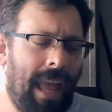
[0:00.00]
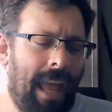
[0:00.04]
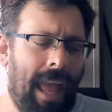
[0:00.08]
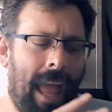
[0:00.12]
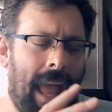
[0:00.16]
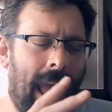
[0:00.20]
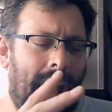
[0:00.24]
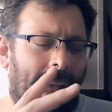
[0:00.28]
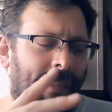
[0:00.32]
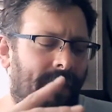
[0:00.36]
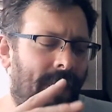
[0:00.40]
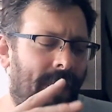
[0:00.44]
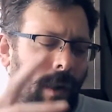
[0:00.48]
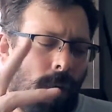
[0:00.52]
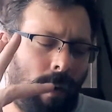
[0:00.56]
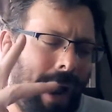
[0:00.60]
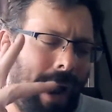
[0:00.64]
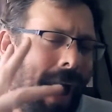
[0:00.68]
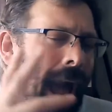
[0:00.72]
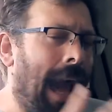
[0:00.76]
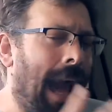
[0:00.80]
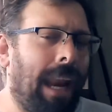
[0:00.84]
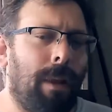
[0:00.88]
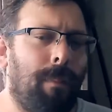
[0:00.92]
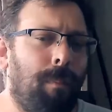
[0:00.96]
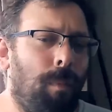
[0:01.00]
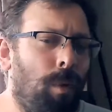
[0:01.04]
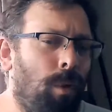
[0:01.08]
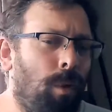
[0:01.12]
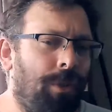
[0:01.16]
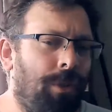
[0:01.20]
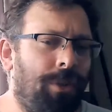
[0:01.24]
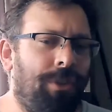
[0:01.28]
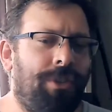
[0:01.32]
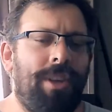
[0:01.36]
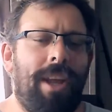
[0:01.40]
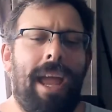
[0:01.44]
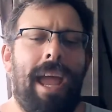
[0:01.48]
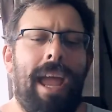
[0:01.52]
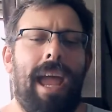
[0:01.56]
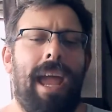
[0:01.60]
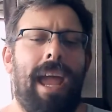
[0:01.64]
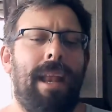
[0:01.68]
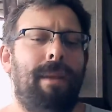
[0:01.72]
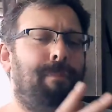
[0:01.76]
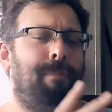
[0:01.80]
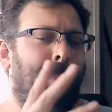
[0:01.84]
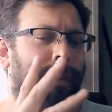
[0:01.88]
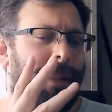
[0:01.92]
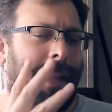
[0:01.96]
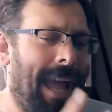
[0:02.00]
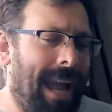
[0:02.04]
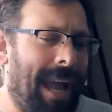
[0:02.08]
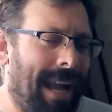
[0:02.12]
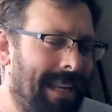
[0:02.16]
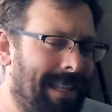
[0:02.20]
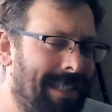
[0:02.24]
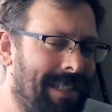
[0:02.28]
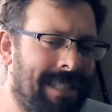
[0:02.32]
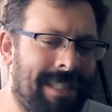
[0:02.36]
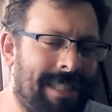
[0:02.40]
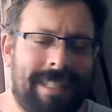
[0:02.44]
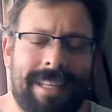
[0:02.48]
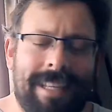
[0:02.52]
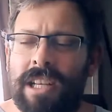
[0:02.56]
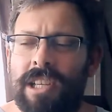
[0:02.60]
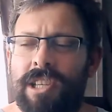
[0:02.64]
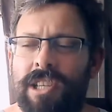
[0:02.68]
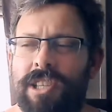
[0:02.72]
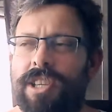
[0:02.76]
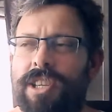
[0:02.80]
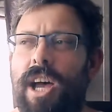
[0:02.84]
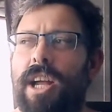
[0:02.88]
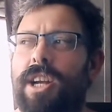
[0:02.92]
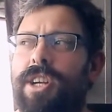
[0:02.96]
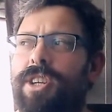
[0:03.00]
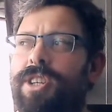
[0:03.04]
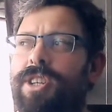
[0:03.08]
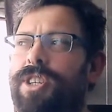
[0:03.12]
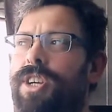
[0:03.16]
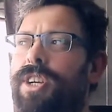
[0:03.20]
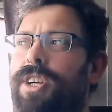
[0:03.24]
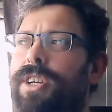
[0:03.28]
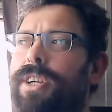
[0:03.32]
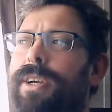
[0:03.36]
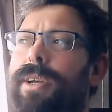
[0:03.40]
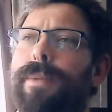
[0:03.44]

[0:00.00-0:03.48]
and they were animals and plants and such.